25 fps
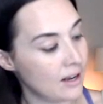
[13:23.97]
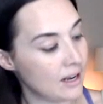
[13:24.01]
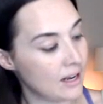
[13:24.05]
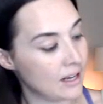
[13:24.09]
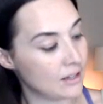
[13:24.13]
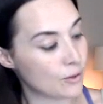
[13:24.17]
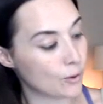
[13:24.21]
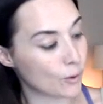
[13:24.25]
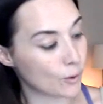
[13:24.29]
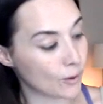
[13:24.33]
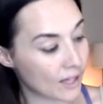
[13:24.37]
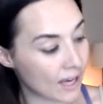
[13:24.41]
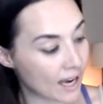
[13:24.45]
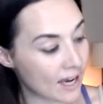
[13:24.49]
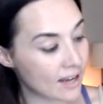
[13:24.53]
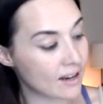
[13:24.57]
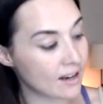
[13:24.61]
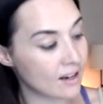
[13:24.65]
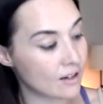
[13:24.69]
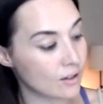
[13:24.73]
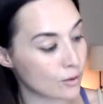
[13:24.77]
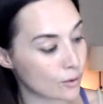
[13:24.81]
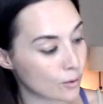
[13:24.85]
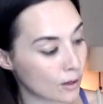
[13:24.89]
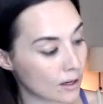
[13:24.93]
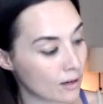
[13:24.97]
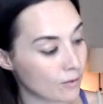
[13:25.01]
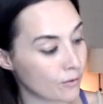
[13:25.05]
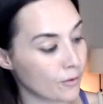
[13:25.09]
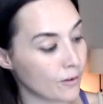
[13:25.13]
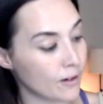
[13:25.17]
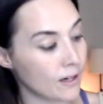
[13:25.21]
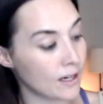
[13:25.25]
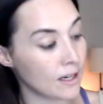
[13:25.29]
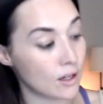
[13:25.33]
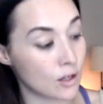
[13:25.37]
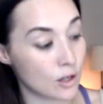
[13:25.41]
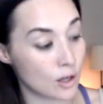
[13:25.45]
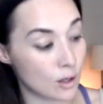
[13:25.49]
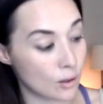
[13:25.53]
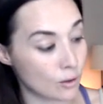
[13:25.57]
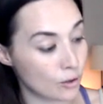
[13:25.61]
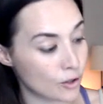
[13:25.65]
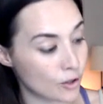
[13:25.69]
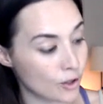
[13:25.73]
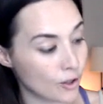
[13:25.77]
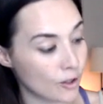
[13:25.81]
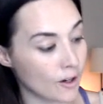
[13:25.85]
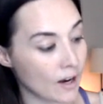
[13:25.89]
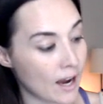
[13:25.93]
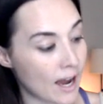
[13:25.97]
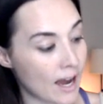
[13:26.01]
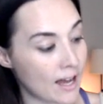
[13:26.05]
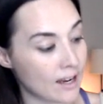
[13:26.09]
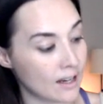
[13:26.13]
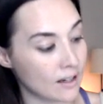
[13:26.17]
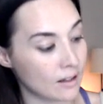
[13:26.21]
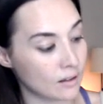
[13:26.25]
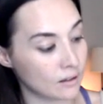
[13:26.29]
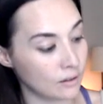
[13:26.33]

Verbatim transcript: It's organic, soy free, no sugar added,